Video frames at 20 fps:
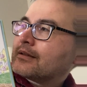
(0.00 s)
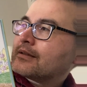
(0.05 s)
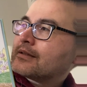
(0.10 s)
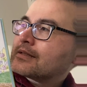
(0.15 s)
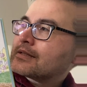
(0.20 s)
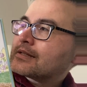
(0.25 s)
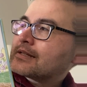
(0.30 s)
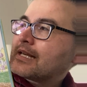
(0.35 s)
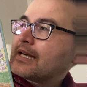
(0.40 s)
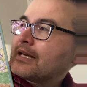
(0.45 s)

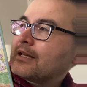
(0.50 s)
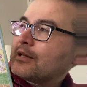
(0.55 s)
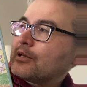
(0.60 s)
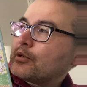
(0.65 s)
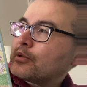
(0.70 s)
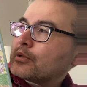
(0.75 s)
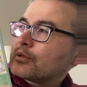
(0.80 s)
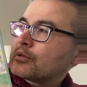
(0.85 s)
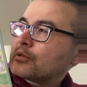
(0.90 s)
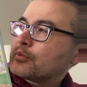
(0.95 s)
Say
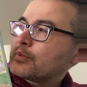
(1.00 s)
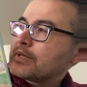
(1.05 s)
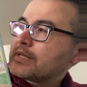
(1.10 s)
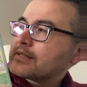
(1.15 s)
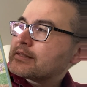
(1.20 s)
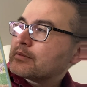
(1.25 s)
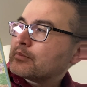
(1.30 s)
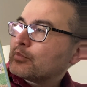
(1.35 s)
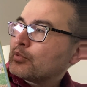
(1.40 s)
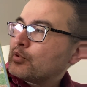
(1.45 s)
hello to
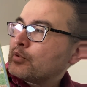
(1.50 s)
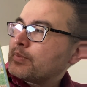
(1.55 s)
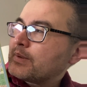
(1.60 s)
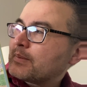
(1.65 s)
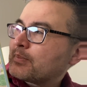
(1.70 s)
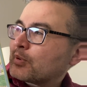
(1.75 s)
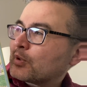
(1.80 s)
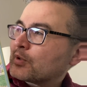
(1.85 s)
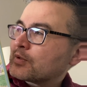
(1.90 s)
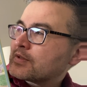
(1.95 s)
Louise and
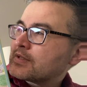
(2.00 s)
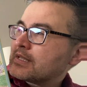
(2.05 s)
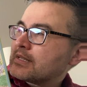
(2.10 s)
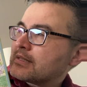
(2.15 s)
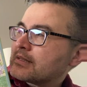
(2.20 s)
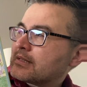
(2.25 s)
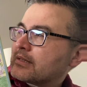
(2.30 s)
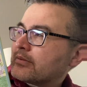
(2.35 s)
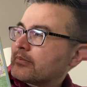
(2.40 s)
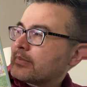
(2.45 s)
Ruby, Percy,
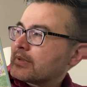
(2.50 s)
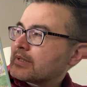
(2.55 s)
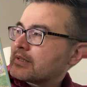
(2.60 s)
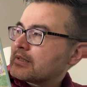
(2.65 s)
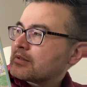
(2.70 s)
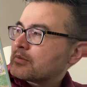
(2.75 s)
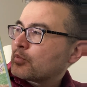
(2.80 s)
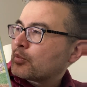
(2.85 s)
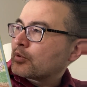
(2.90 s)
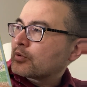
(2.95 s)
said
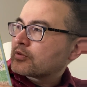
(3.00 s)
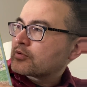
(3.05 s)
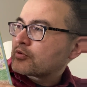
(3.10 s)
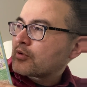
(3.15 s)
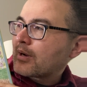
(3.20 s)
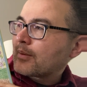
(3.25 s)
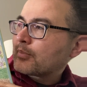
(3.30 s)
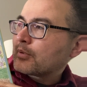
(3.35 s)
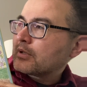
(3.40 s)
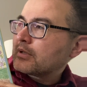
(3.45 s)
Mrs.
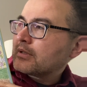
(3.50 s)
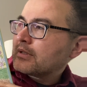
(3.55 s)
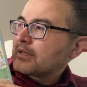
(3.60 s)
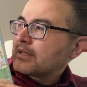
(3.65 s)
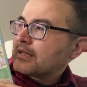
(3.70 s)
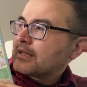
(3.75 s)
Wardropper.